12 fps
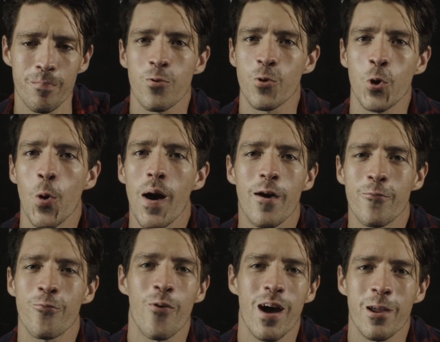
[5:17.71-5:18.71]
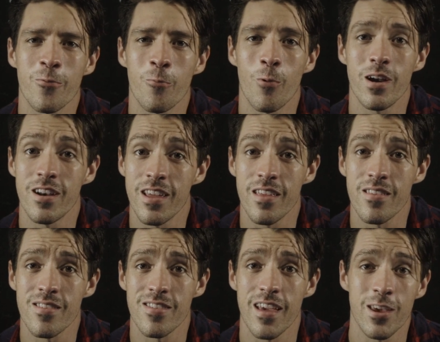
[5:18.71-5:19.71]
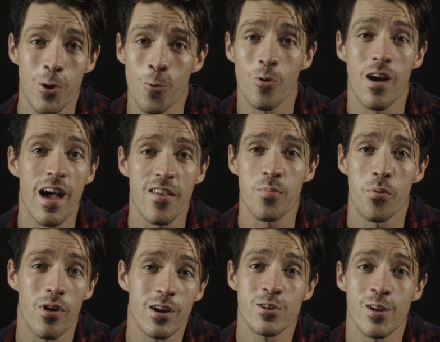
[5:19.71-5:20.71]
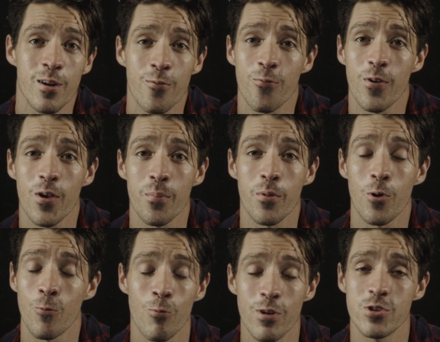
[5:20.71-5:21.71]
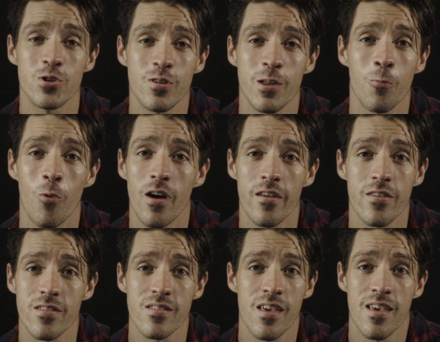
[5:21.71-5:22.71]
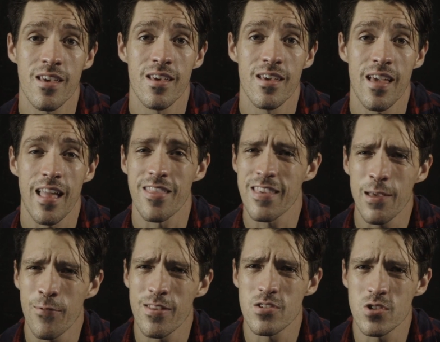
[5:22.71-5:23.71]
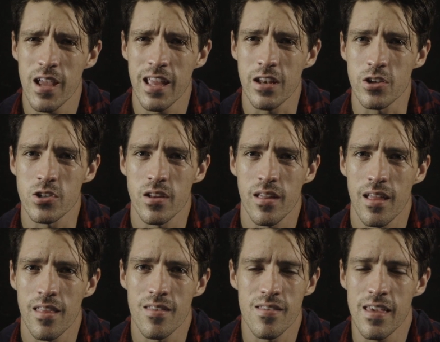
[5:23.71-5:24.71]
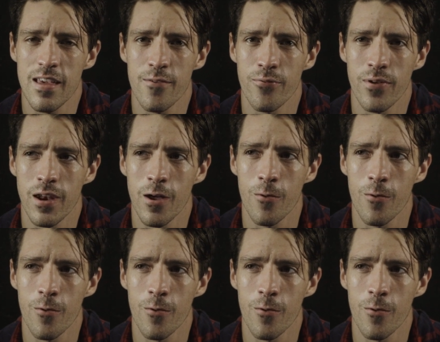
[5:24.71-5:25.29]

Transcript: So go out and find what it is that your aspiration in film originally was, and see if it's changed, and see if,